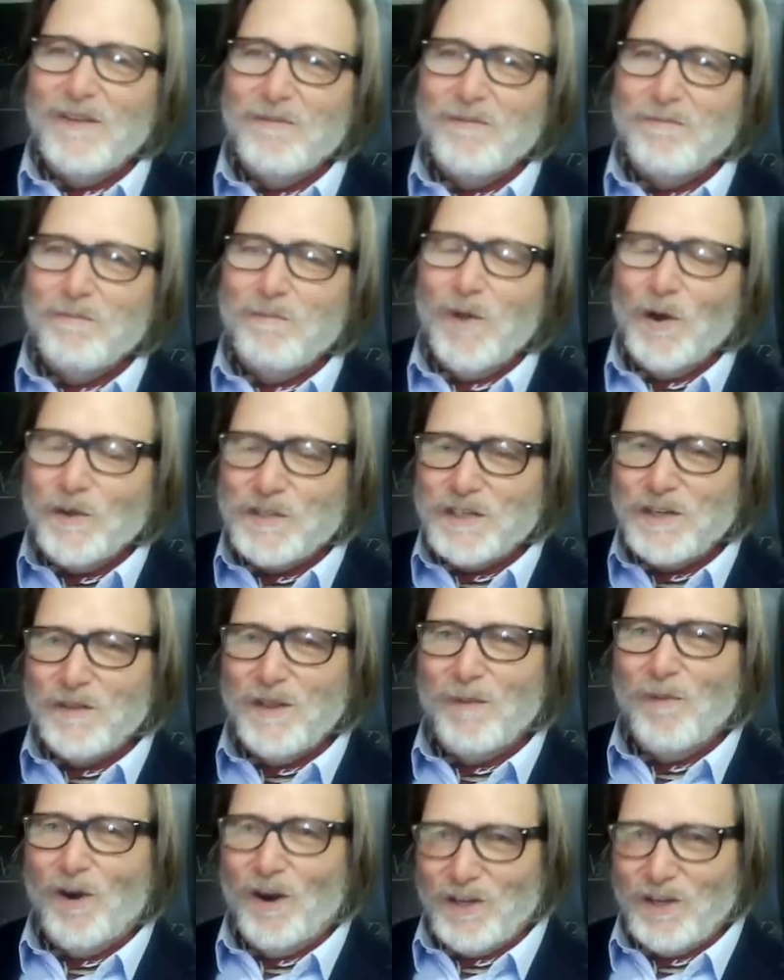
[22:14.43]
Most of
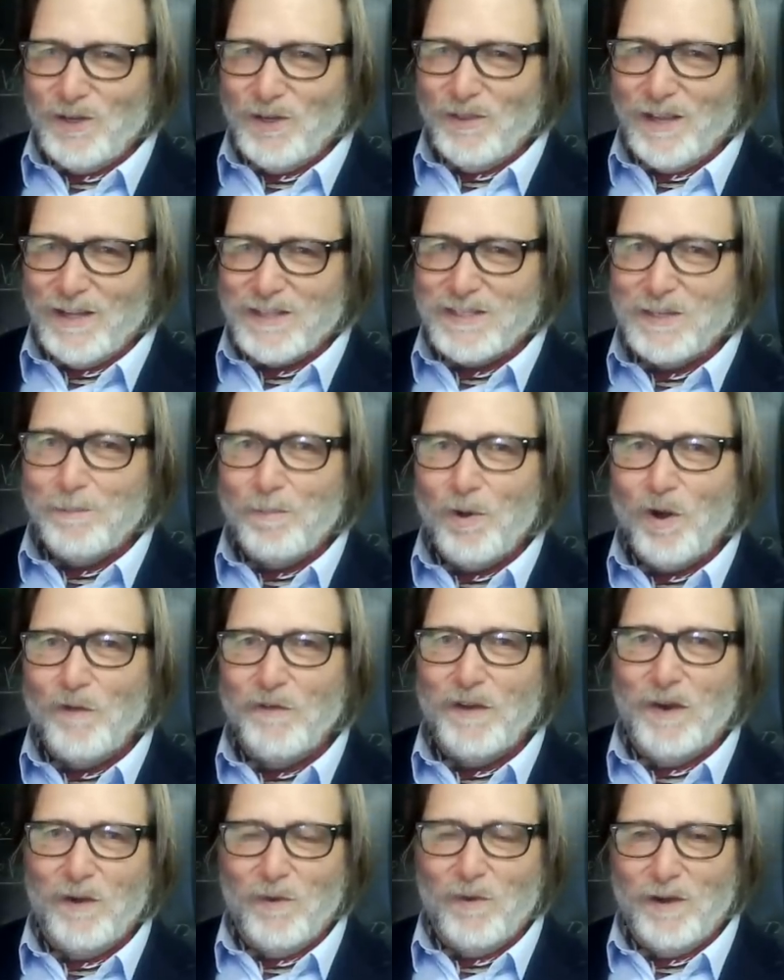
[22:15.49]
them argue that
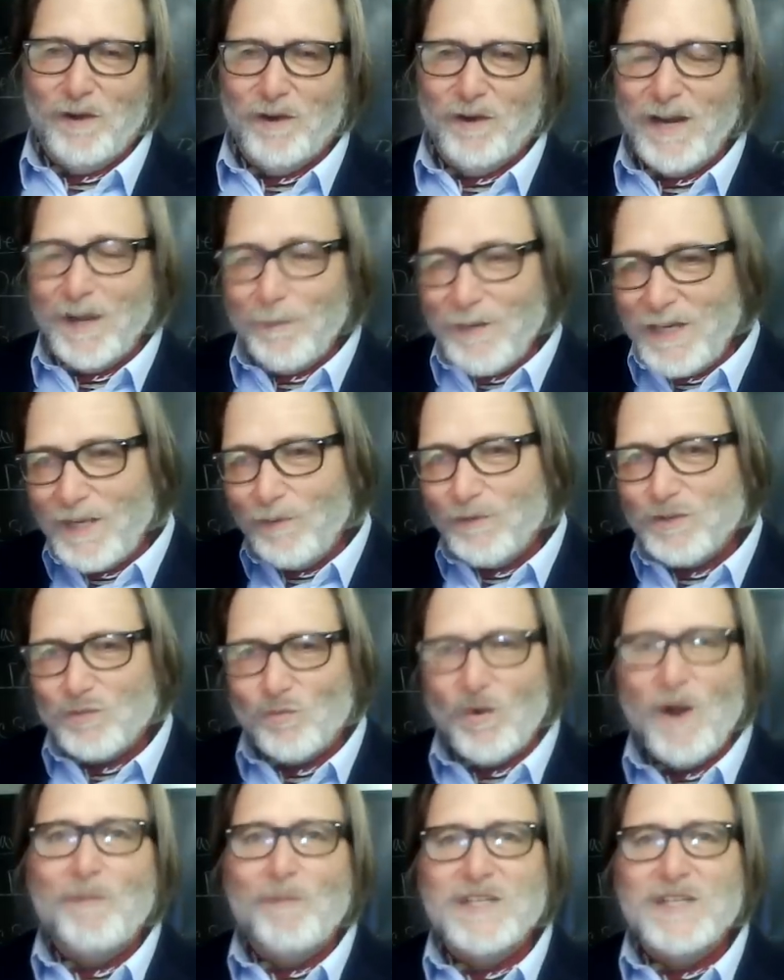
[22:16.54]
Sepulveda won, right? I mean, he was
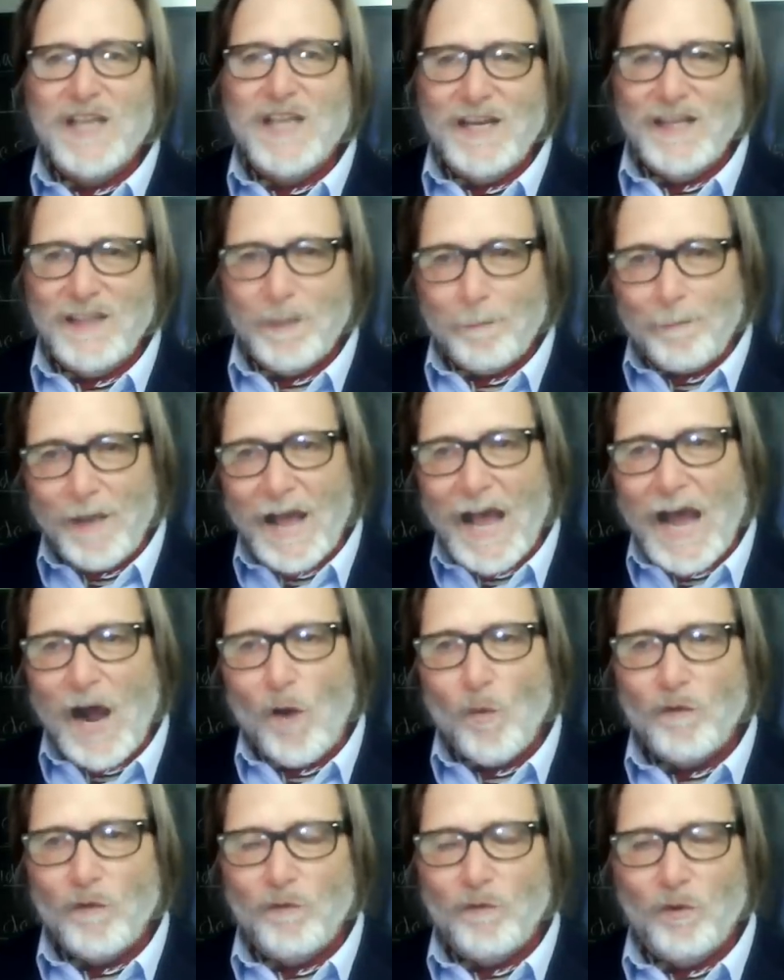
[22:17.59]
representing the
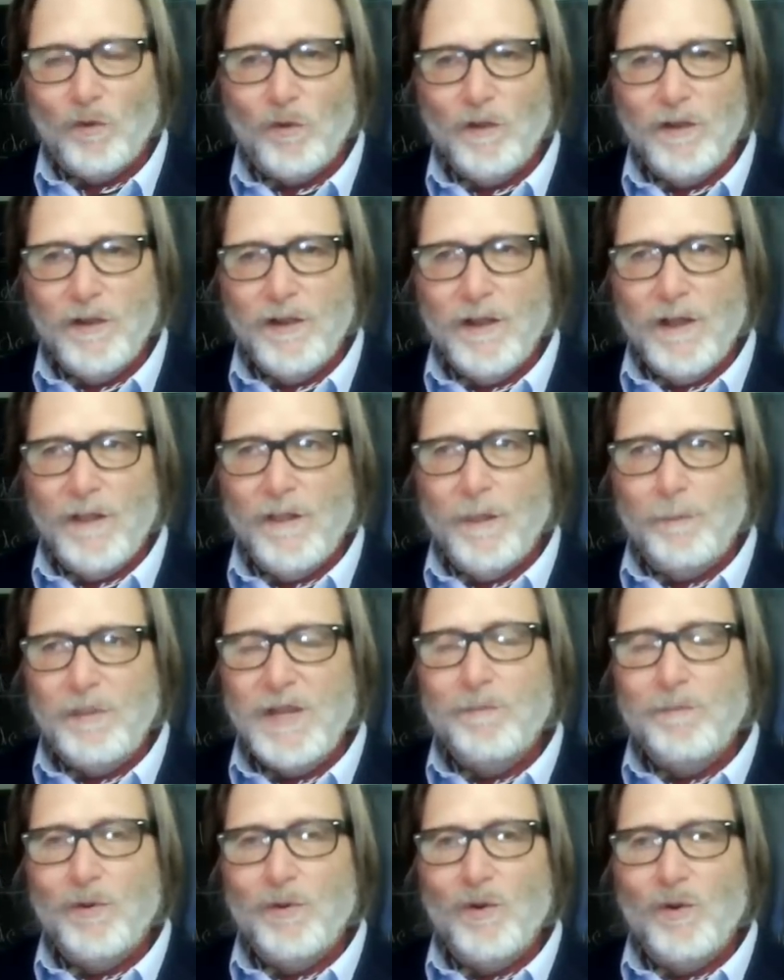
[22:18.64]
powerful, the
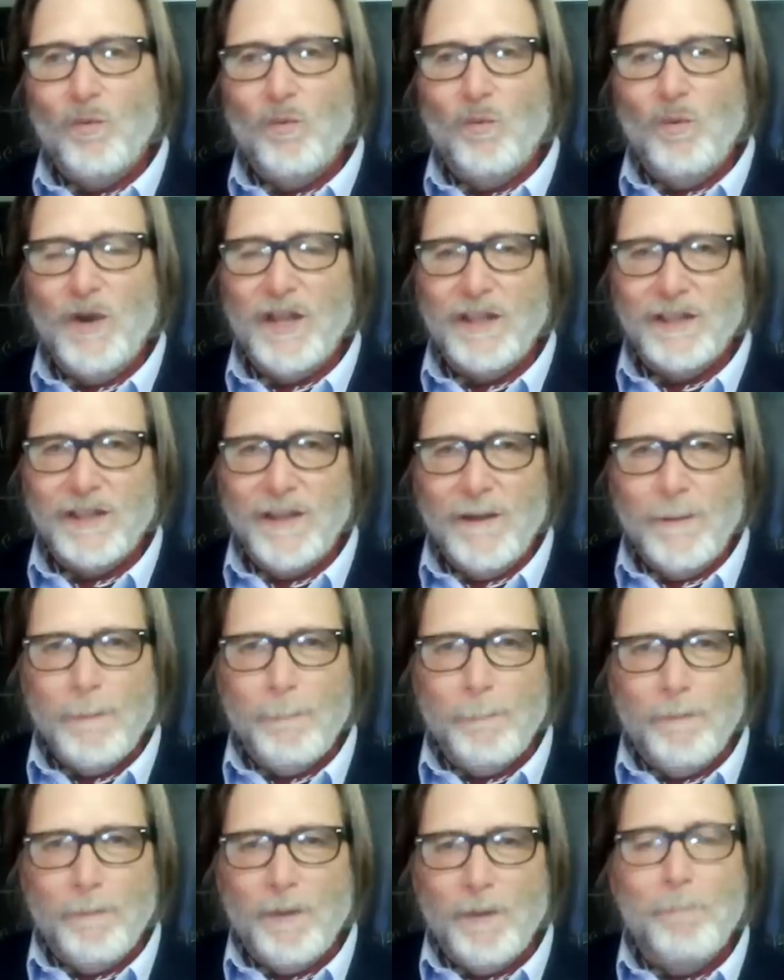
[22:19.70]
people with
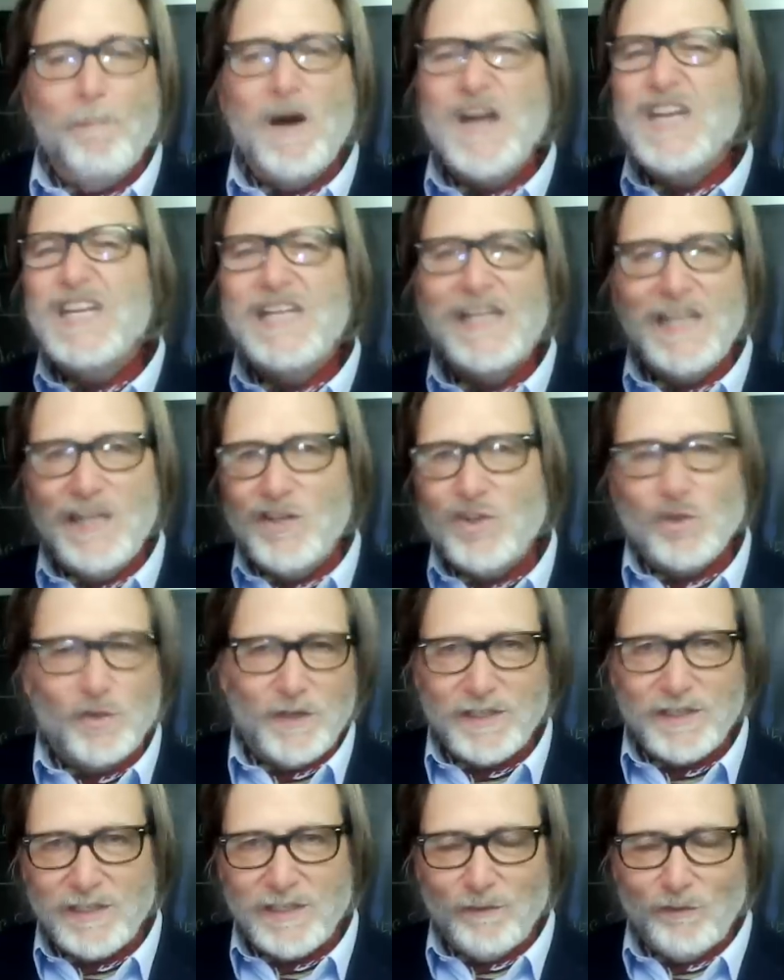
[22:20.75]
the moneyed
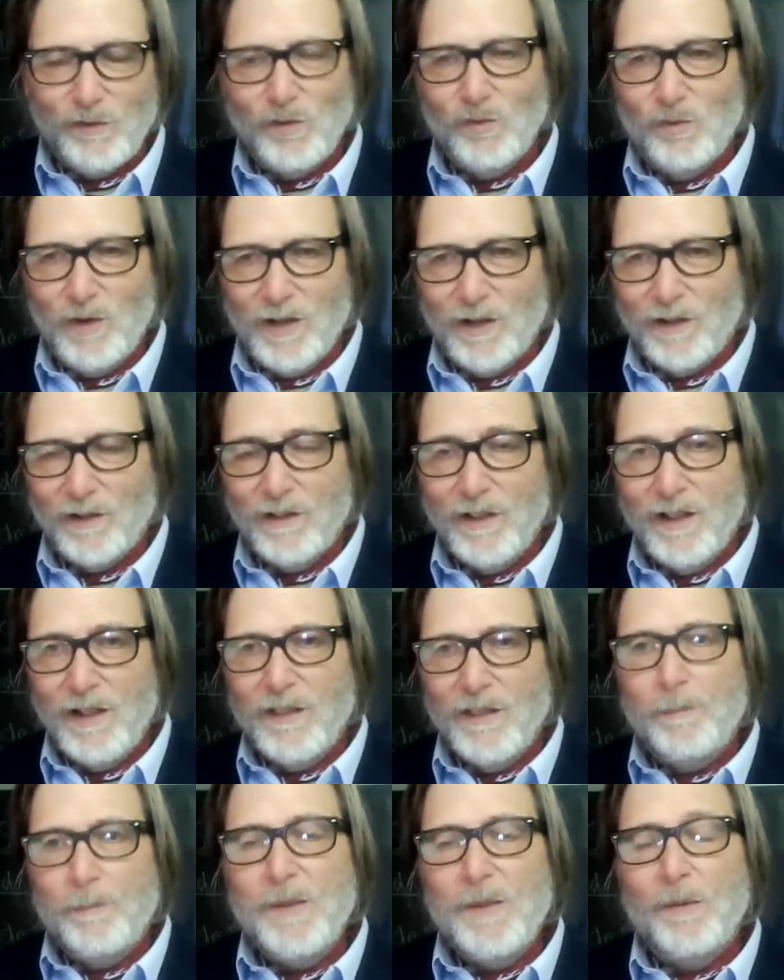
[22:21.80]
interests, if you will,
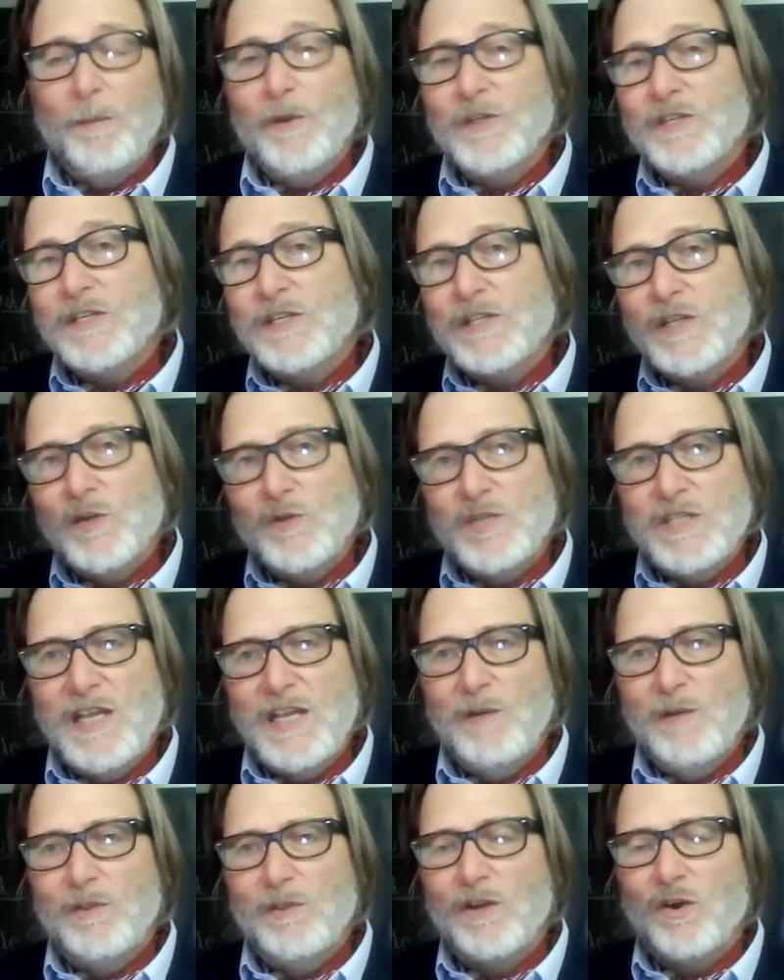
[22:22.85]
the people most
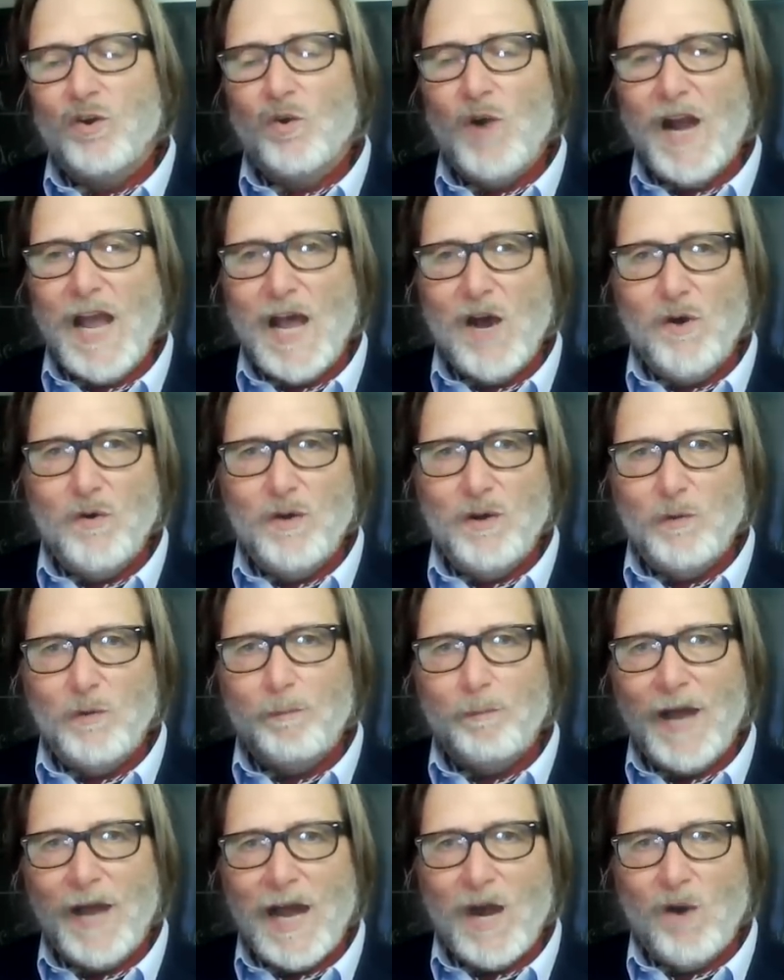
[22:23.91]
associated with the crown and with
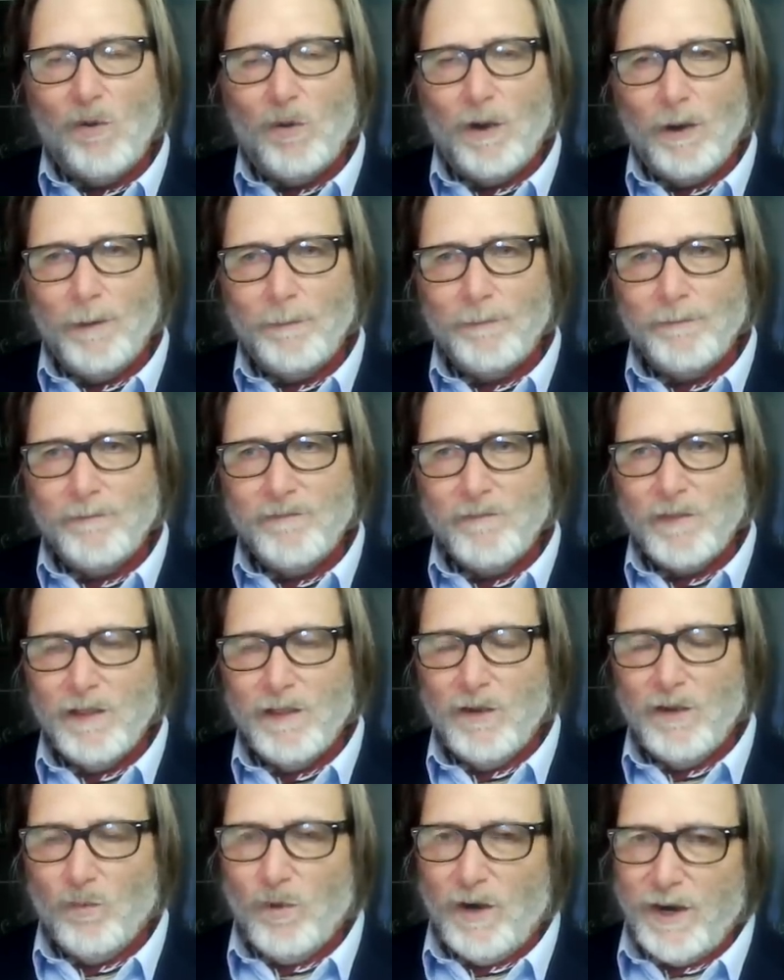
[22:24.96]
power.
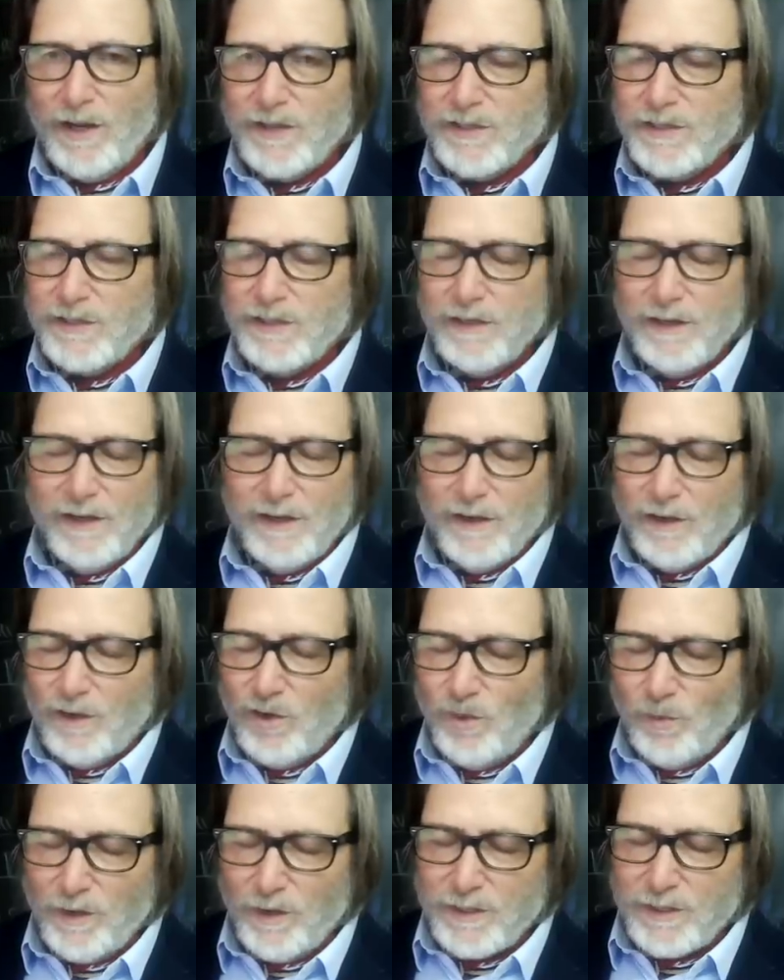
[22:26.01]
Whereas, who
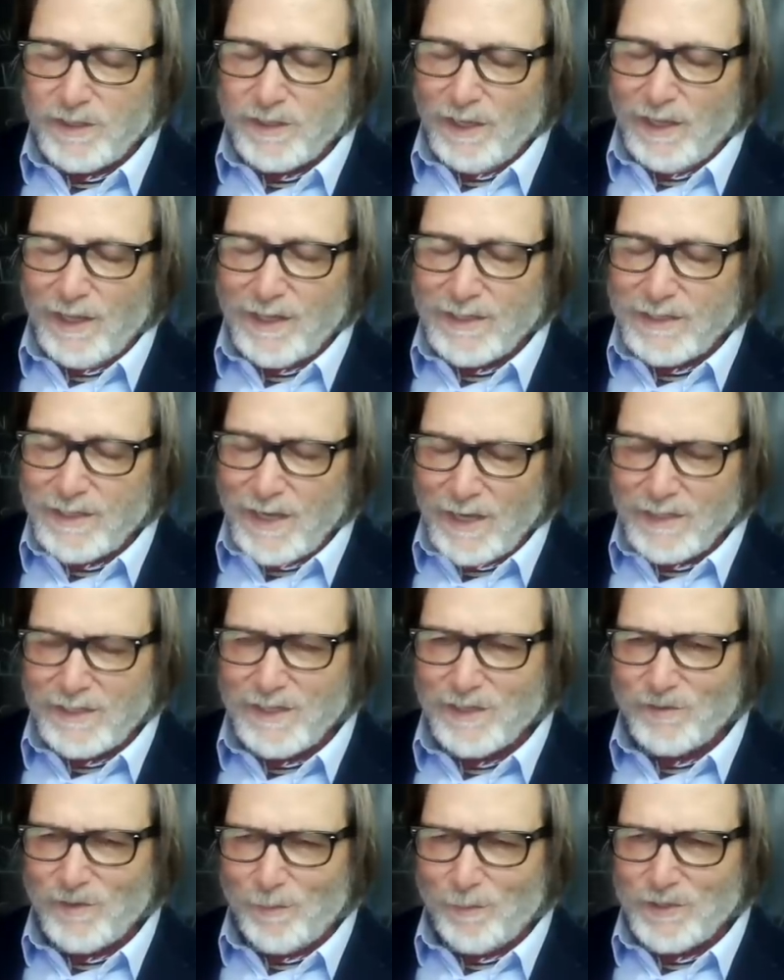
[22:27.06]
was Las
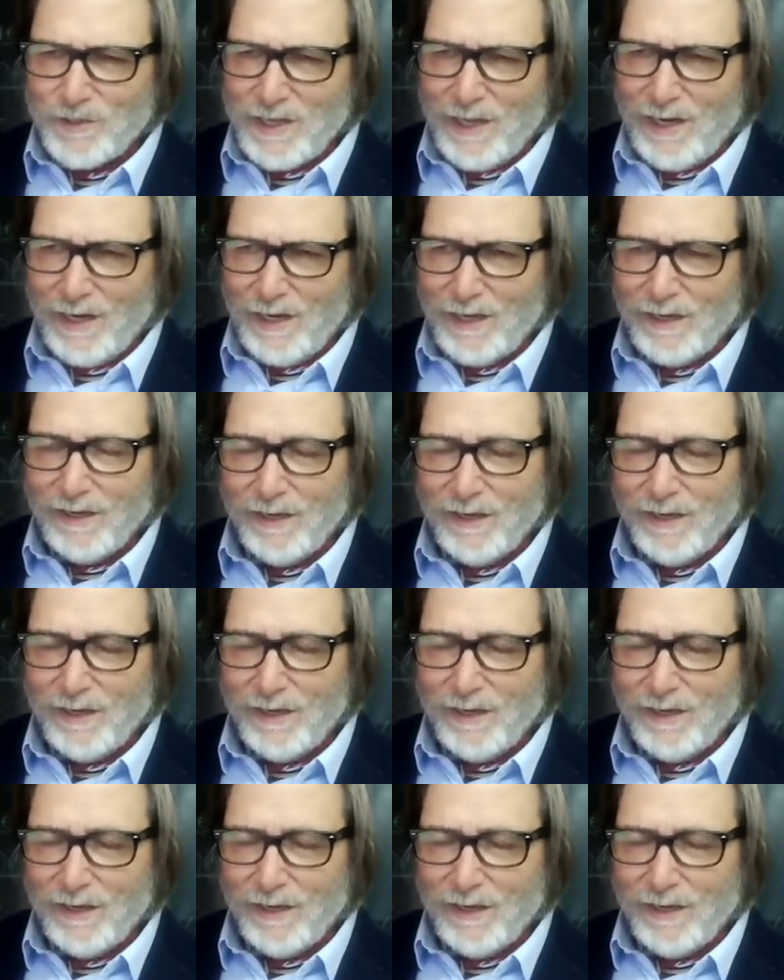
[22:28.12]
Casas representing?